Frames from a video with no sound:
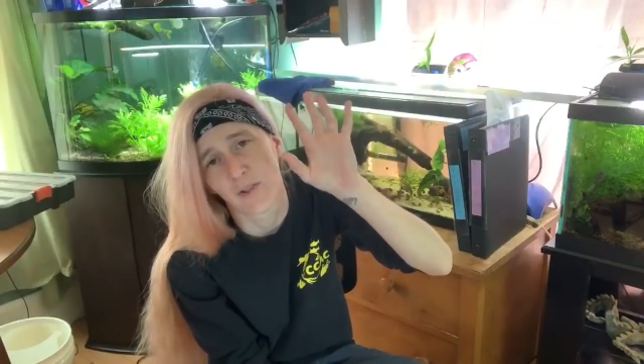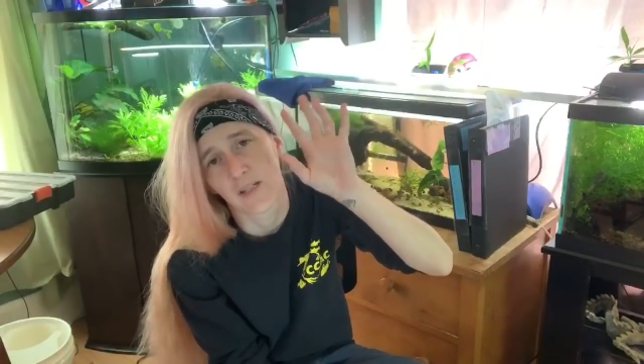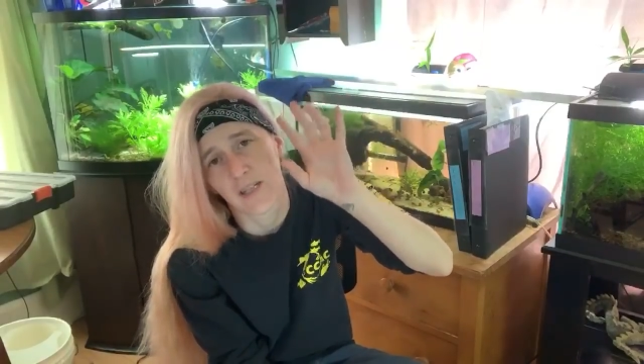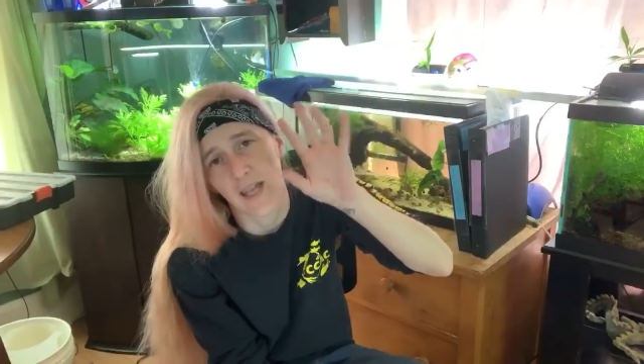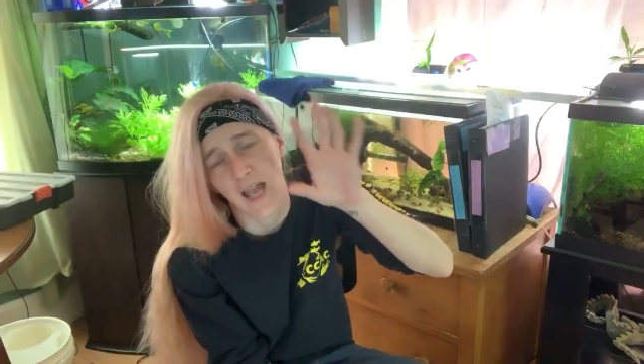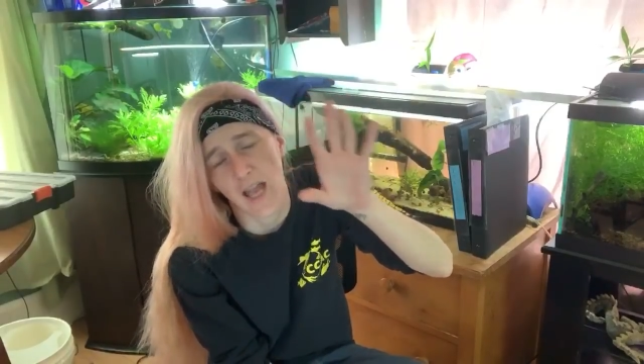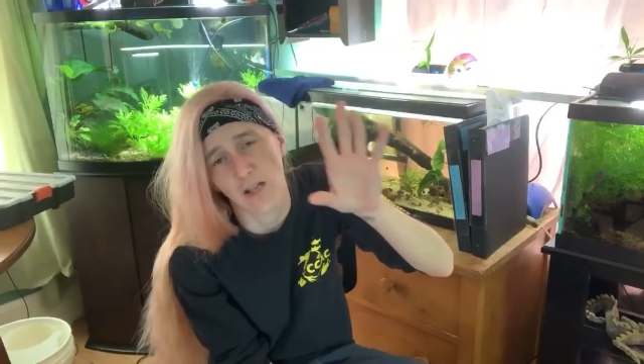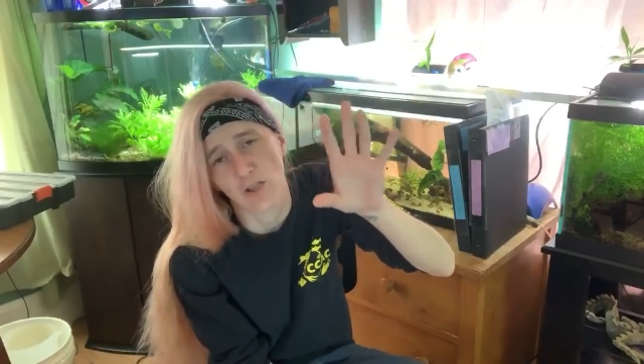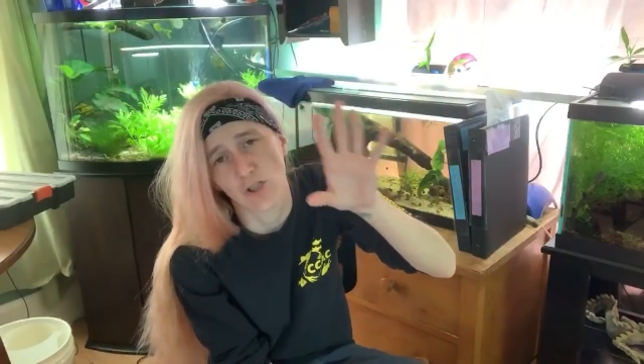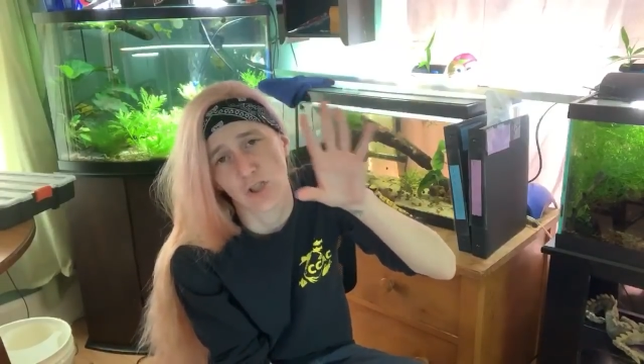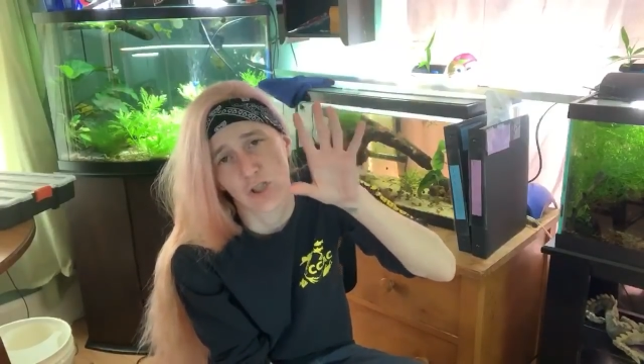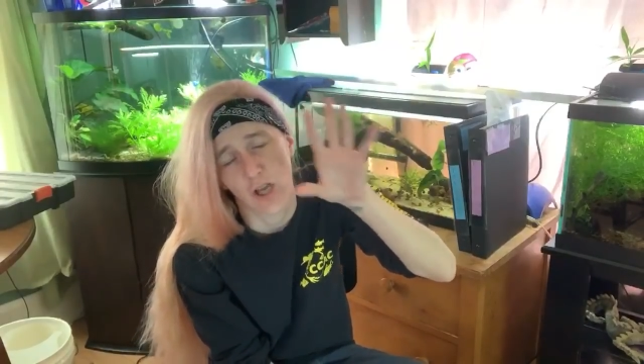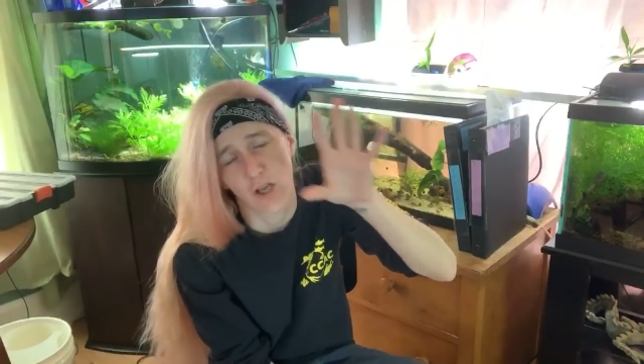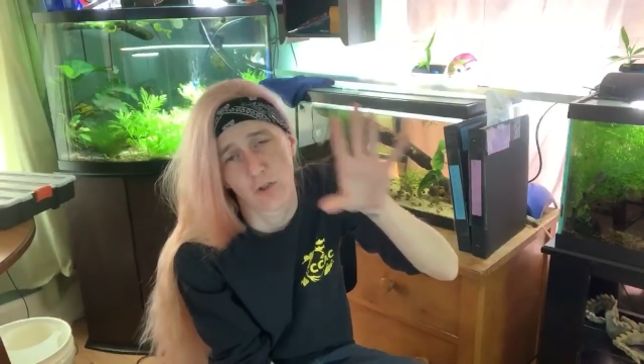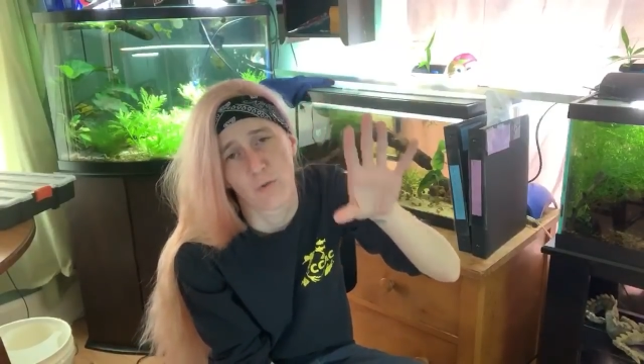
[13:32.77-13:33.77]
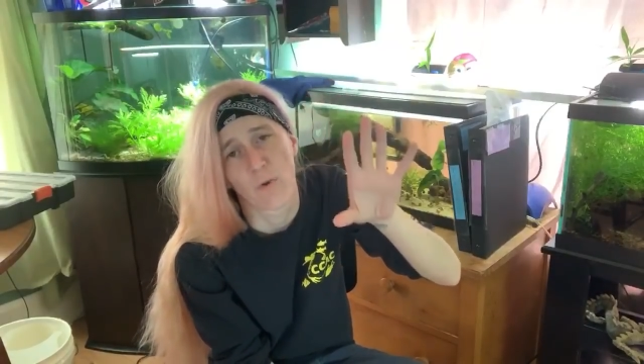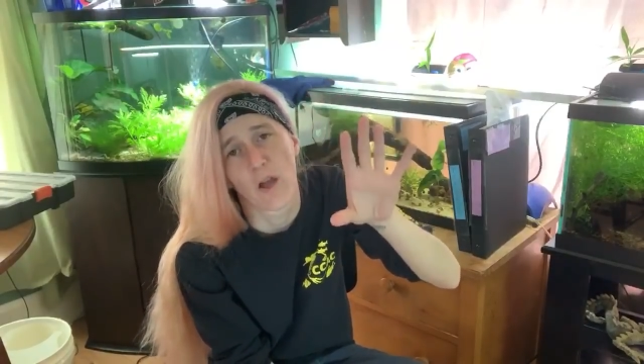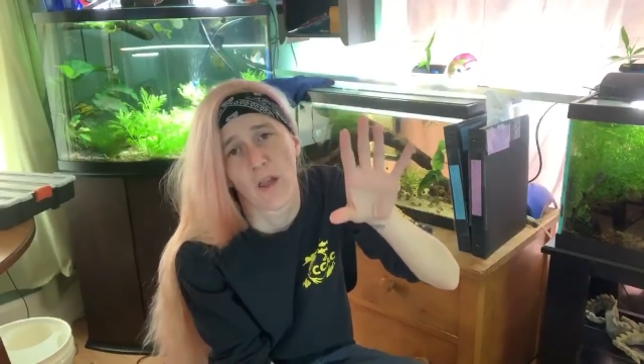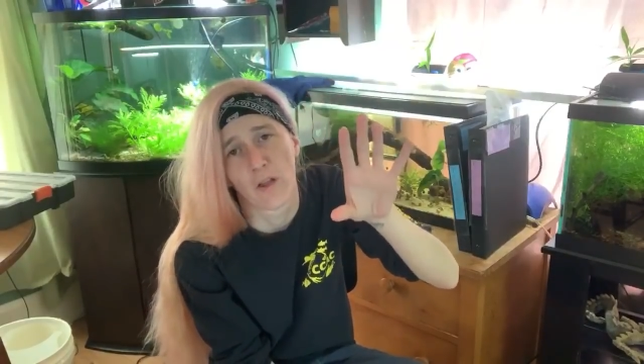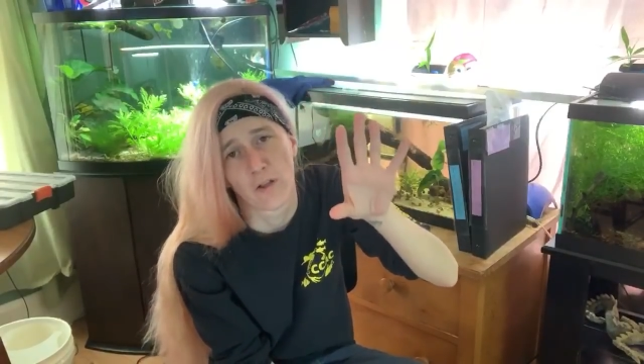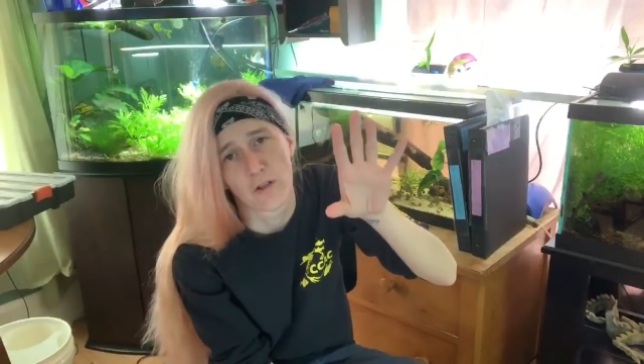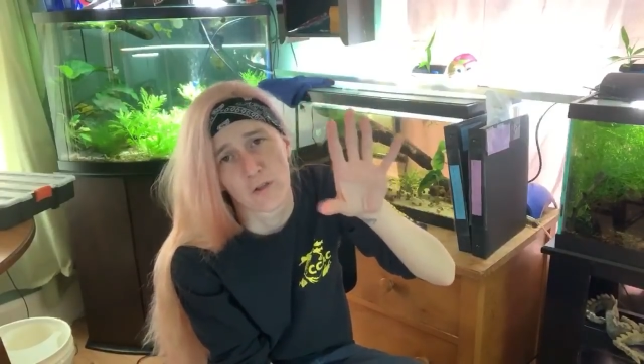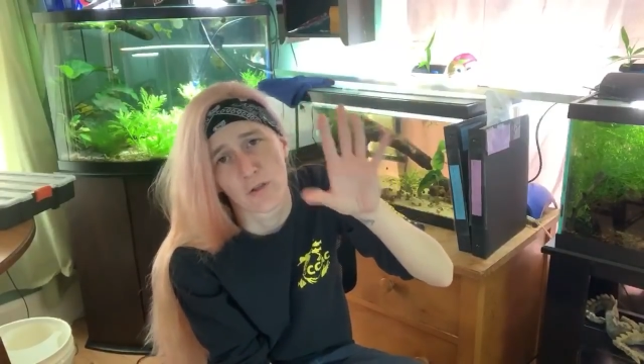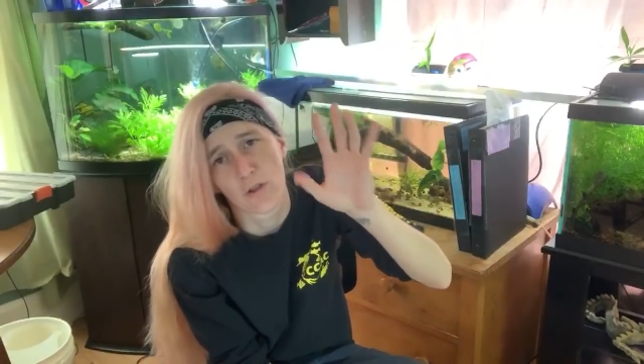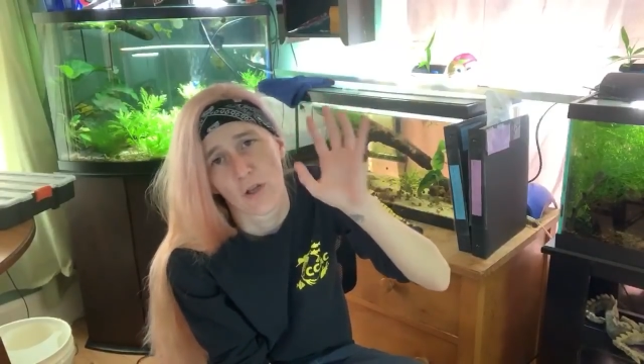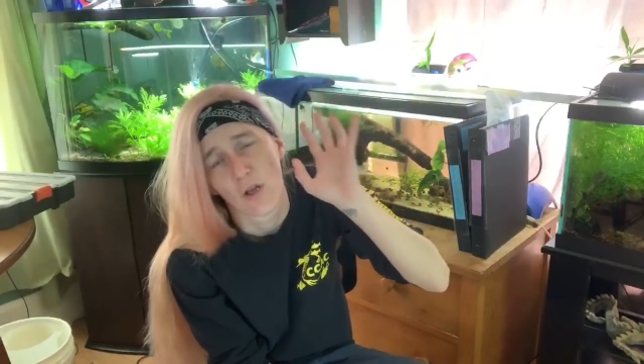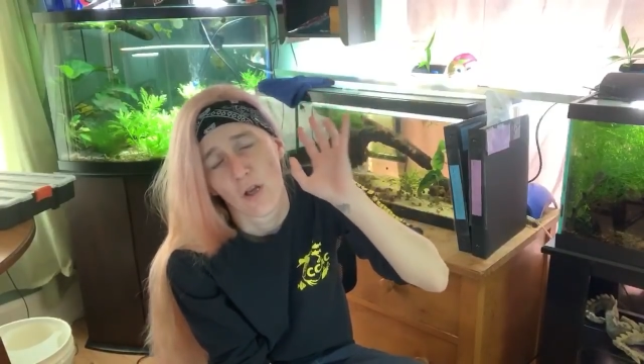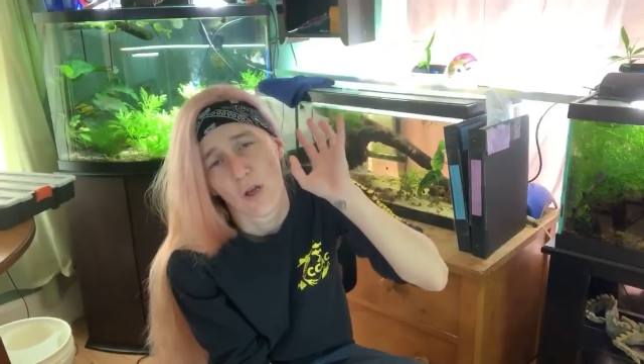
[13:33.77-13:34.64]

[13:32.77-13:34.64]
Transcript: to catch shell dwellers